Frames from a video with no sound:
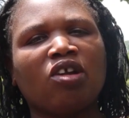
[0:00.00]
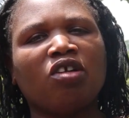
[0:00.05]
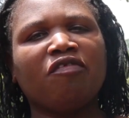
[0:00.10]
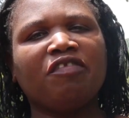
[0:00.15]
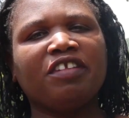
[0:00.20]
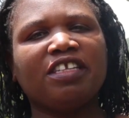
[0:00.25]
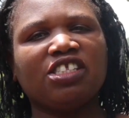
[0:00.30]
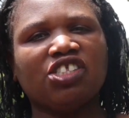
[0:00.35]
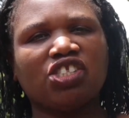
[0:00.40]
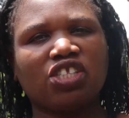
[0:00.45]

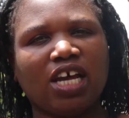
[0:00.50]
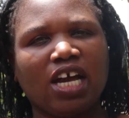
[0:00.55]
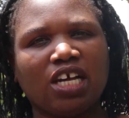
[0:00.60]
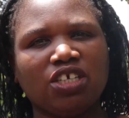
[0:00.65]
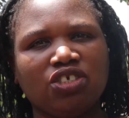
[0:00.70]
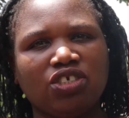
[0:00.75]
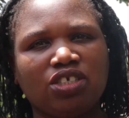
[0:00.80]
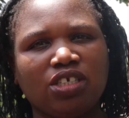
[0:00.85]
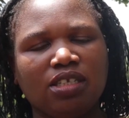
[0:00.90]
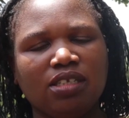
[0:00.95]
of
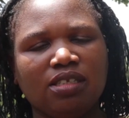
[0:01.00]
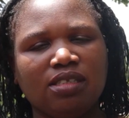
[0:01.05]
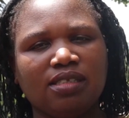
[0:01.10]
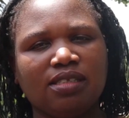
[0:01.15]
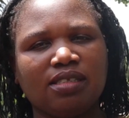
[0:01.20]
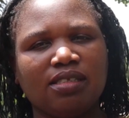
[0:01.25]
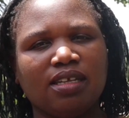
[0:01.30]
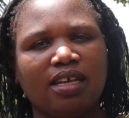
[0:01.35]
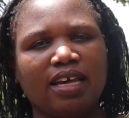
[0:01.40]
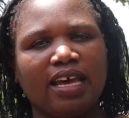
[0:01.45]

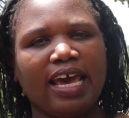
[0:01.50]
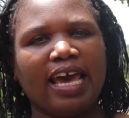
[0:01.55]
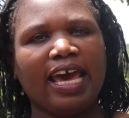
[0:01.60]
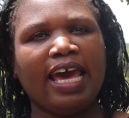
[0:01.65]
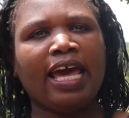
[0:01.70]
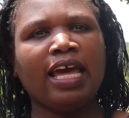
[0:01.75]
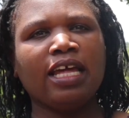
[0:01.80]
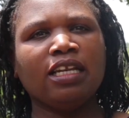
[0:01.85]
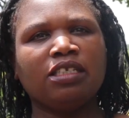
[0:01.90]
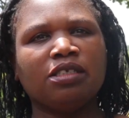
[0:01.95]
discussions
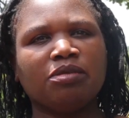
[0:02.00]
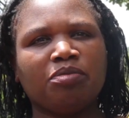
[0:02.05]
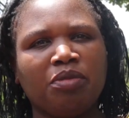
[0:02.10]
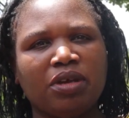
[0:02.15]
and